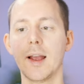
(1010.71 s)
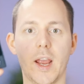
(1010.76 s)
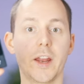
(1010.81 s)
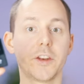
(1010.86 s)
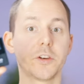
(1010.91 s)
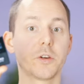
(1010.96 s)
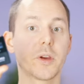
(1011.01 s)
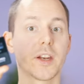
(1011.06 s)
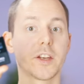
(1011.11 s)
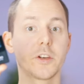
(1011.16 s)

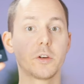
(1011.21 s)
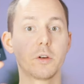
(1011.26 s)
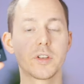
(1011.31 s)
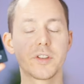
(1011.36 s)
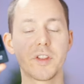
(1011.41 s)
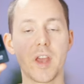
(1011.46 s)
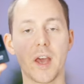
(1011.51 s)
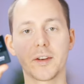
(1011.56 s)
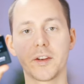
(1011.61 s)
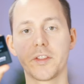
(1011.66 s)
And you can use
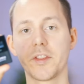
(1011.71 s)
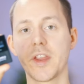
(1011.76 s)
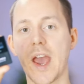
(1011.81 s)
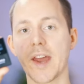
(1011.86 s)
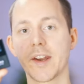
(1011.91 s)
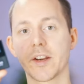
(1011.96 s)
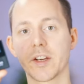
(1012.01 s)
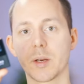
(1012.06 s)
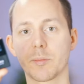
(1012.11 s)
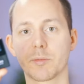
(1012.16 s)
that in the
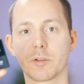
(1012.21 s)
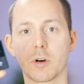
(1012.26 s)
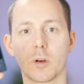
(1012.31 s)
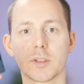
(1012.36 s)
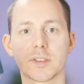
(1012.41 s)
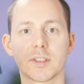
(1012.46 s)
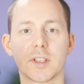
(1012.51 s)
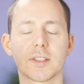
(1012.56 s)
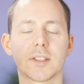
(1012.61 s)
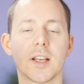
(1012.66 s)
editing
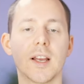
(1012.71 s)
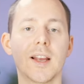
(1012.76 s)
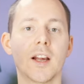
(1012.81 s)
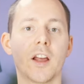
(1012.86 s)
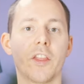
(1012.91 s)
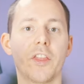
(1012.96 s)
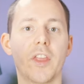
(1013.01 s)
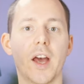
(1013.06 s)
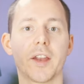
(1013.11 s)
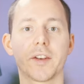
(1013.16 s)
process
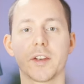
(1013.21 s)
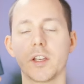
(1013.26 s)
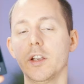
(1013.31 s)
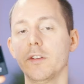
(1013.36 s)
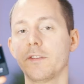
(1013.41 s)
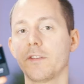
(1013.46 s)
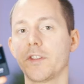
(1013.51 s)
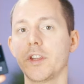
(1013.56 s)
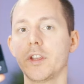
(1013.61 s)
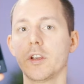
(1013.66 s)
that
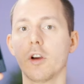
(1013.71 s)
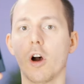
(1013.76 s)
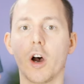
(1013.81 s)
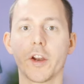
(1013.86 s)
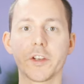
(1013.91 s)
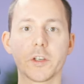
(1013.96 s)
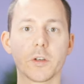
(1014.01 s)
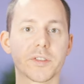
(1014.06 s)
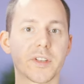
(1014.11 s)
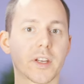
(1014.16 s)
if the
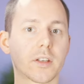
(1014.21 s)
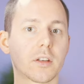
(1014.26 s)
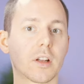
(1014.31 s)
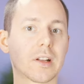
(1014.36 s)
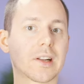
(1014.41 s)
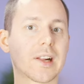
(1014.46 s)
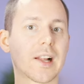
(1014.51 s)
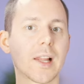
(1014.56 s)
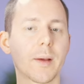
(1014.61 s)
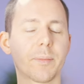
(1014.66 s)
audio signal
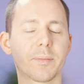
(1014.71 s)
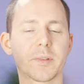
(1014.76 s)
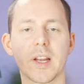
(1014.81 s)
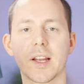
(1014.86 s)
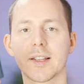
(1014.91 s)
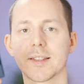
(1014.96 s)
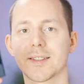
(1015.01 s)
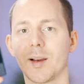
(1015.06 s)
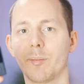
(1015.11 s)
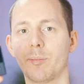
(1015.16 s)
clipped
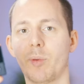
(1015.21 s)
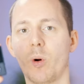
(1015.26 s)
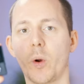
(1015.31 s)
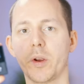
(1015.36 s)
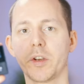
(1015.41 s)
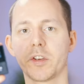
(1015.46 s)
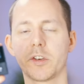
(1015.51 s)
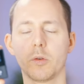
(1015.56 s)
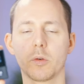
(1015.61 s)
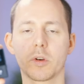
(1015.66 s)
at some
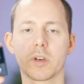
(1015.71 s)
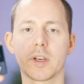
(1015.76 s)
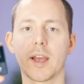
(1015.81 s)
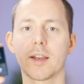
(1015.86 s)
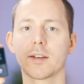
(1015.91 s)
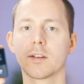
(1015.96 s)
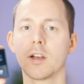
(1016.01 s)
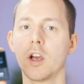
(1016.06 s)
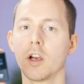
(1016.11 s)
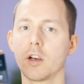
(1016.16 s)
point, you
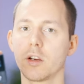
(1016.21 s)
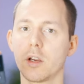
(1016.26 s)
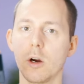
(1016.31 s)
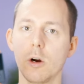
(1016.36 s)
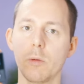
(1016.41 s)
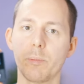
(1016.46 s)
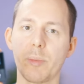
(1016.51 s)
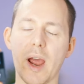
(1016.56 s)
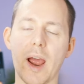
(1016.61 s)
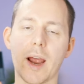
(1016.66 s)
can
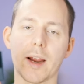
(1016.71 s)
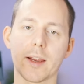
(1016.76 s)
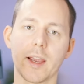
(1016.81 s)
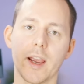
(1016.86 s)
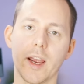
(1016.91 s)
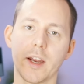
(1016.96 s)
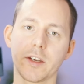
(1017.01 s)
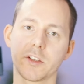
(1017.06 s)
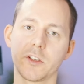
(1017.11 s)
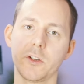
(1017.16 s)
go back
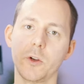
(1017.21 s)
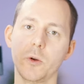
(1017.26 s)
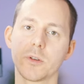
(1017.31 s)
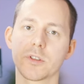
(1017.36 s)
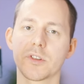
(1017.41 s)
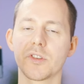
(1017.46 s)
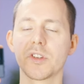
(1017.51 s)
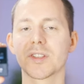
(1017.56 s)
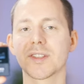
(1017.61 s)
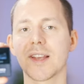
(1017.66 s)
and
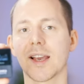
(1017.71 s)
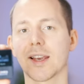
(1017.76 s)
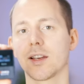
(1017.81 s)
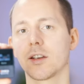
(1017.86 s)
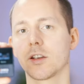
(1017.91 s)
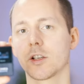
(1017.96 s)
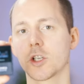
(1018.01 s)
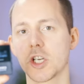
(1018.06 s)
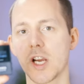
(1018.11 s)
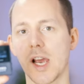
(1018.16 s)
use the
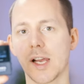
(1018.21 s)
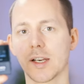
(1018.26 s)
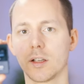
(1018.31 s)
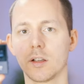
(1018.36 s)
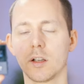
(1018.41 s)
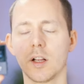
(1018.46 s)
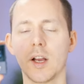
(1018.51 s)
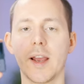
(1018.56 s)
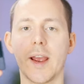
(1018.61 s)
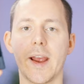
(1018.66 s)
second
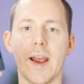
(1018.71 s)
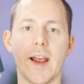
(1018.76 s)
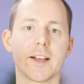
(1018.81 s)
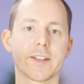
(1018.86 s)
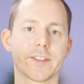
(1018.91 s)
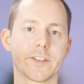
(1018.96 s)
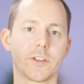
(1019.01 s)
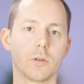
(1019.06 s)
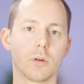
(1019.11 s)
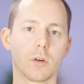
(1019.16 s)
channel
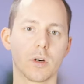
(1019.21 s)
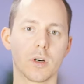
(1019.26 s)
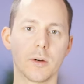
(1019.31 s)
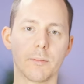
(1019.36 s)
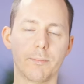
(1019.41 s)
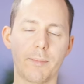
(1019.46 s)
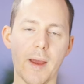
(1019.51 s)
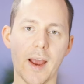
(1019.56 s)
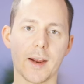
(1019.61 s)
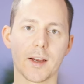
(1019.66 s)
as your
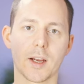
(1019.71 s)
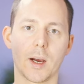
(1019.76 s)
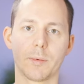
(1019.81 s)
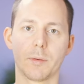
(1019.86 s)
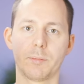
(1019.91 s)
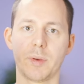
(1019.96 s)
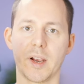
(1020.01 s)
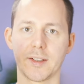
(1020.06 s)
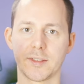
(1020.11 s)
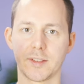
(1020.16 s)

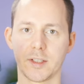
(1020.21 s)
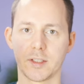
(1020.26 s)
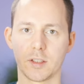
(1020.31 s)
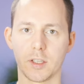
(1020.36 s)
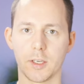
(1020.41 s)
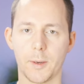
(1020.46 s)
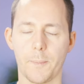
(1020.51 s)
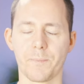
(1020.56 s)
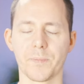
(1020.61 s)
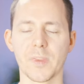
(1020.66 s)
backup
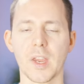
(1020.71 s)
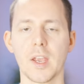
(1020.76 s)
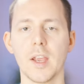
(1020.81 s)
basically.